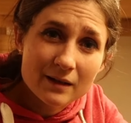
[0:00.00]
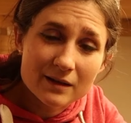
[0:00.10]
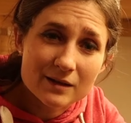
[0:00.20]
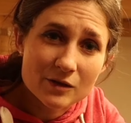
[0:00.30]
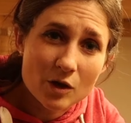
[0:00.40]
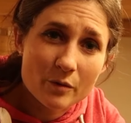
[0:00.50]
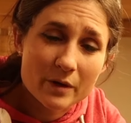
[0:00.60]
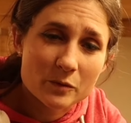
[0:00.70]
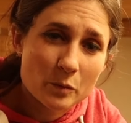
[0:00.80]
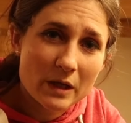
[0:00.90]
This has
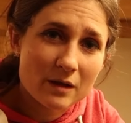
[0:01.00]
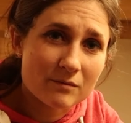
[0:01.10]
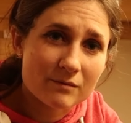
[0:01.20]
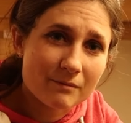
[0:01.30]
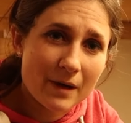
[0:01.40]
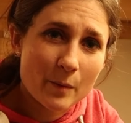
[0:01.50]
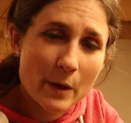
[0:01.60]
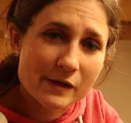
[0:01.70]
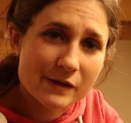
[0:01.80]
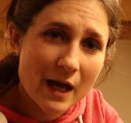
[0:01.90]
always been my
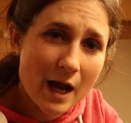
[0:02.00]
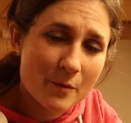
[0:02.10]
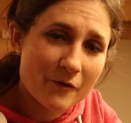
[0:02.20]
best time.